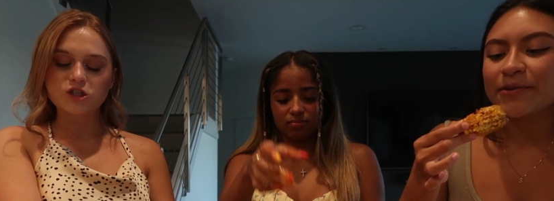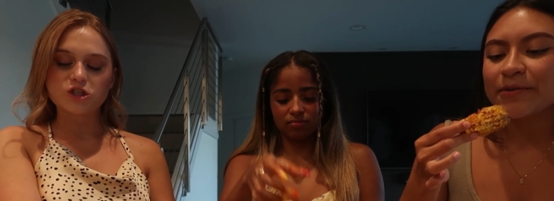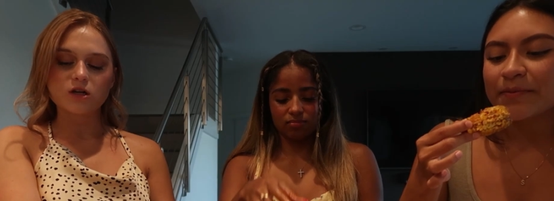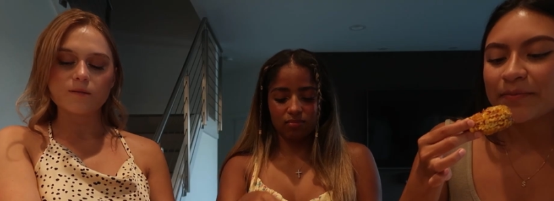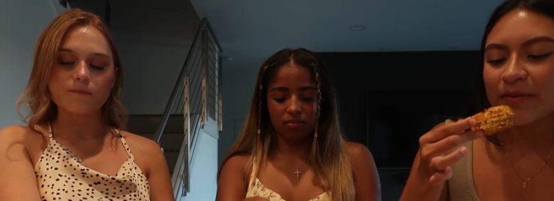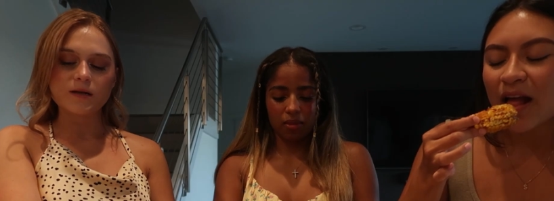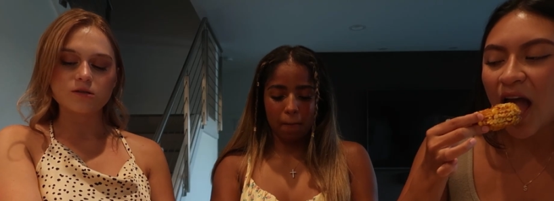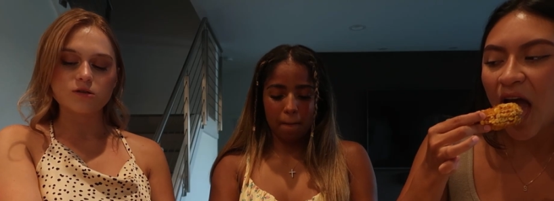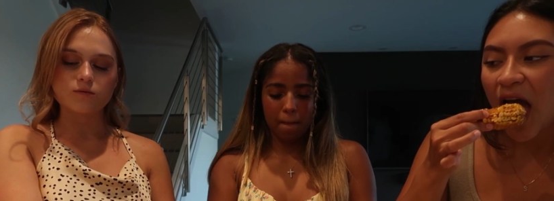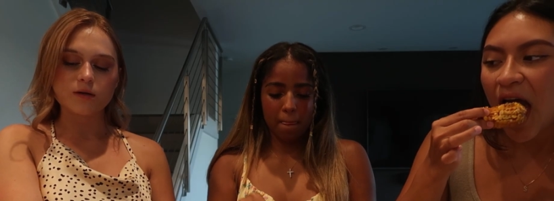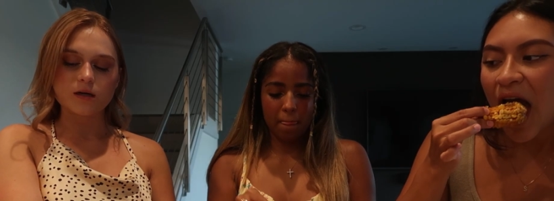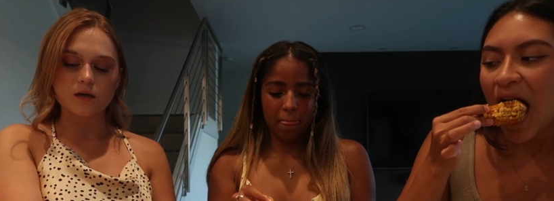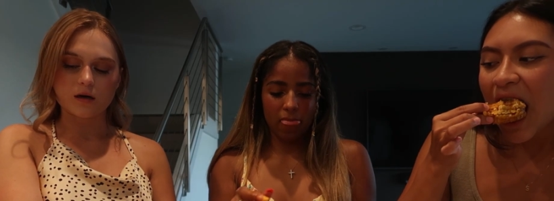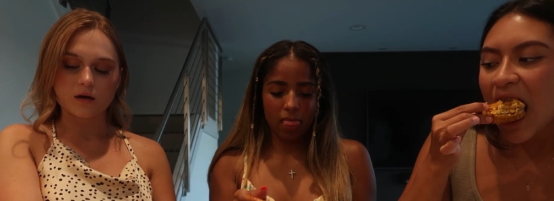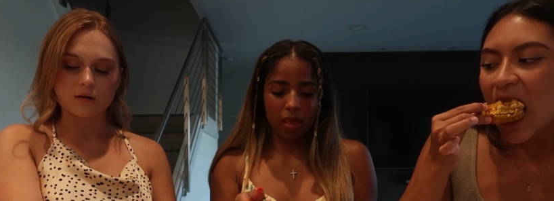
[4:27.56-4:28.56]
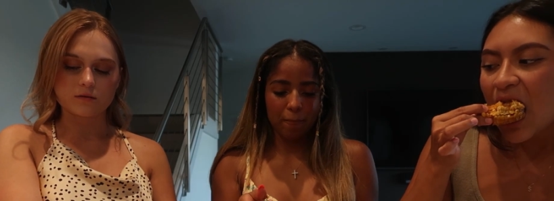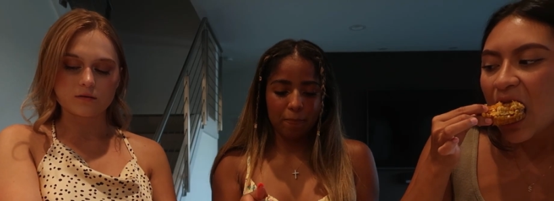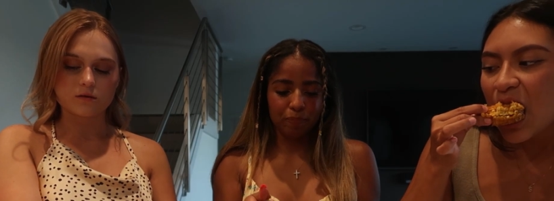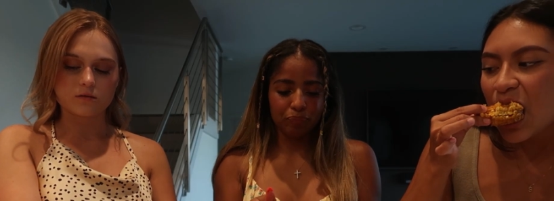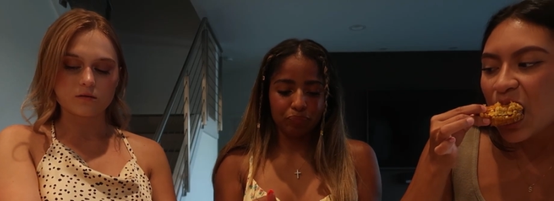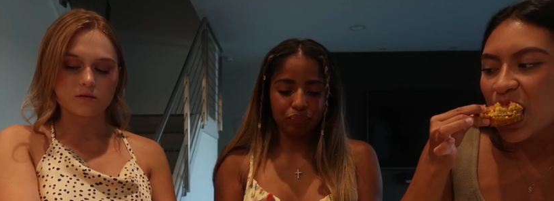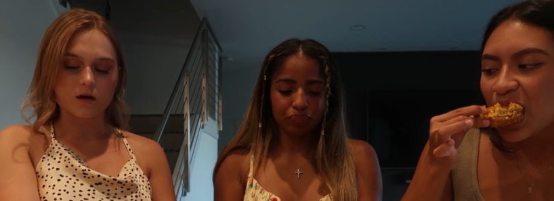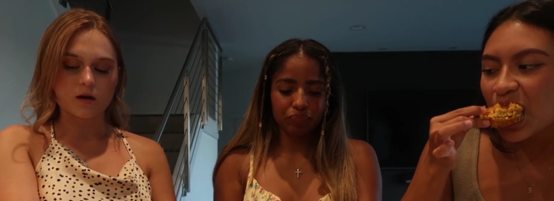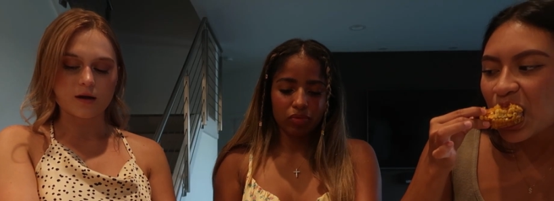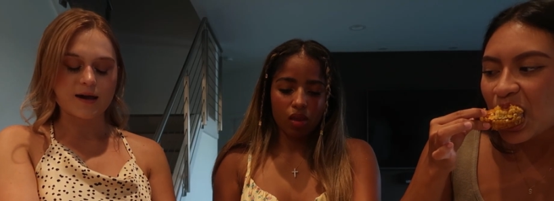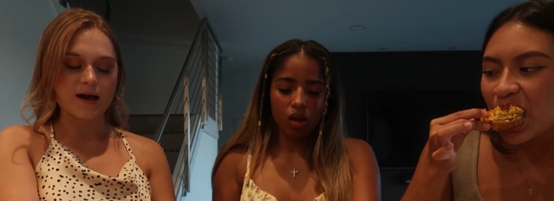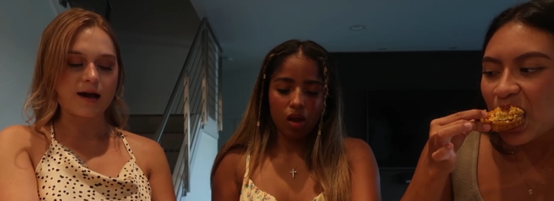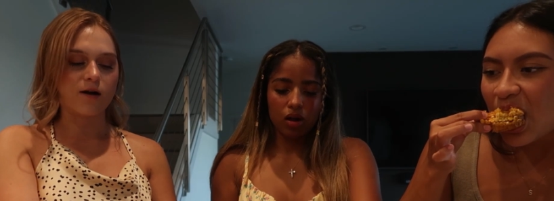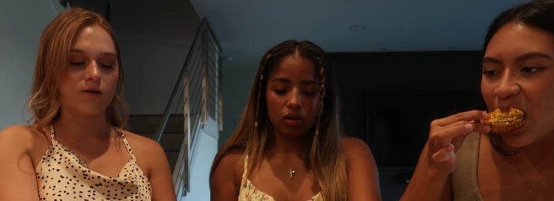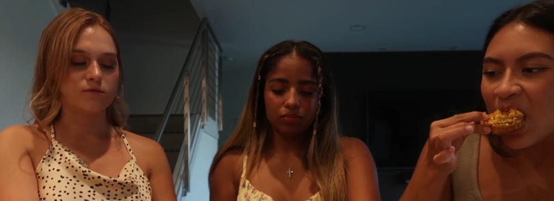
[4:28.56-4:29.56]
Speaker 1: We should have been doing a, a
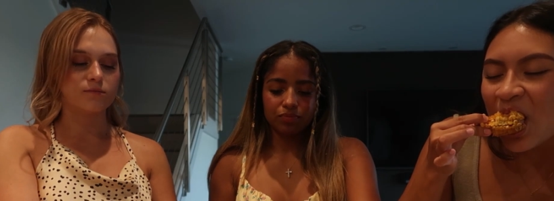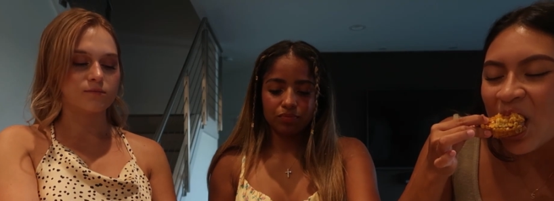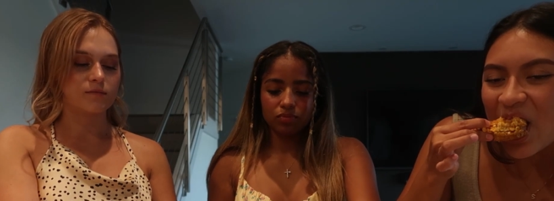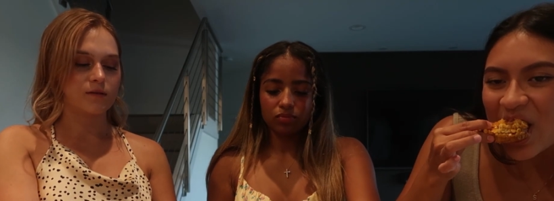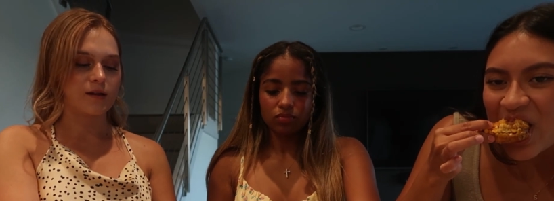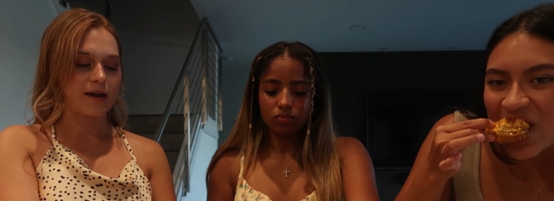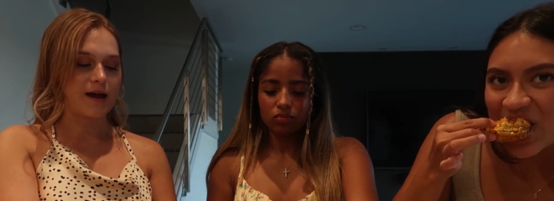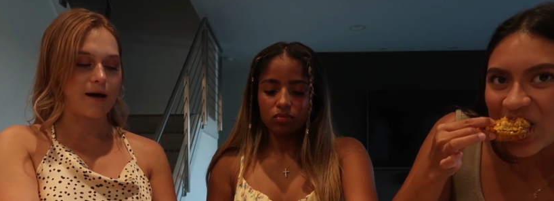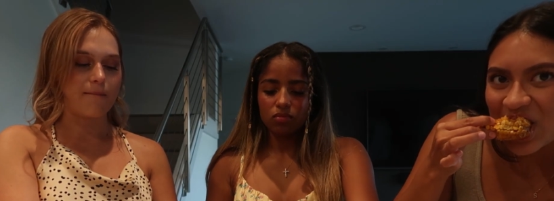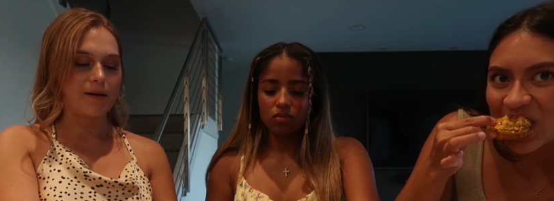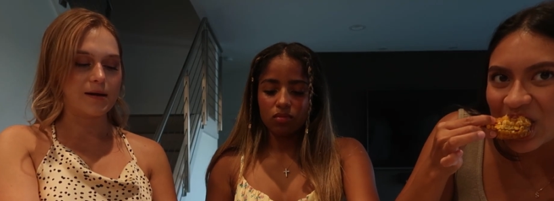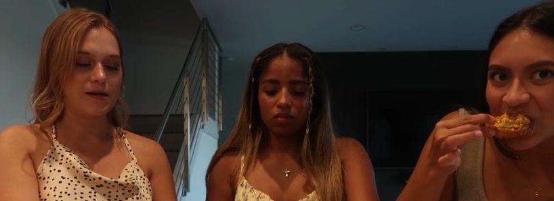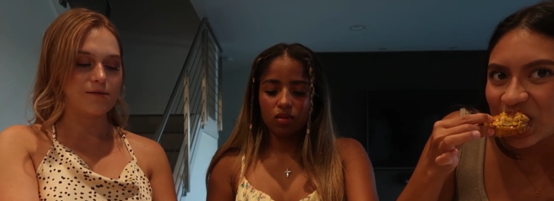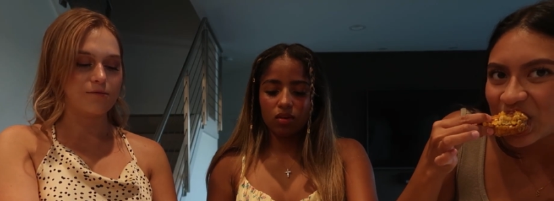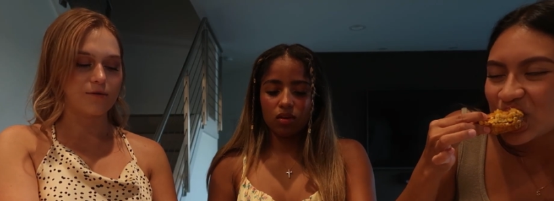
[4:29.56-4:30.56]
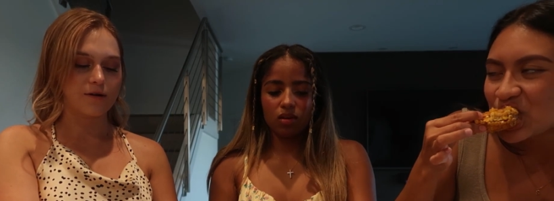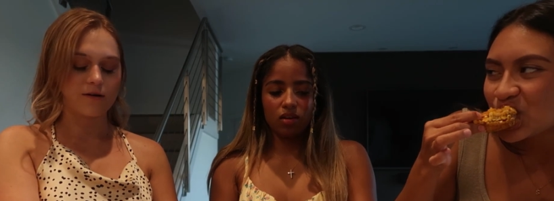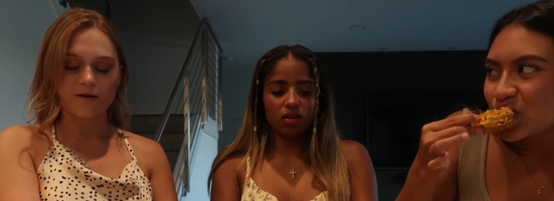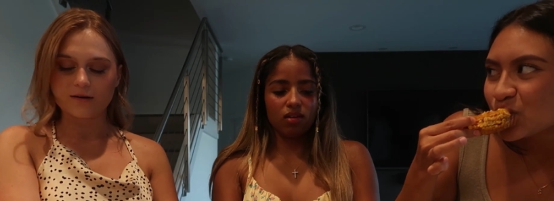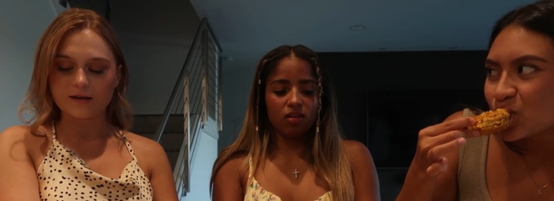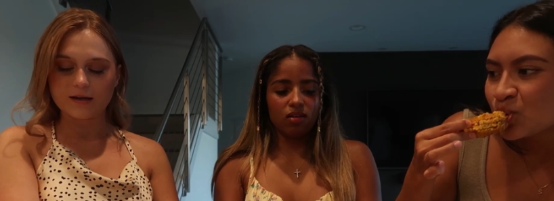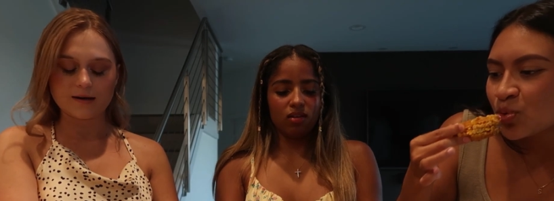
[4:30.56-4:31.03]
count, like how many we're all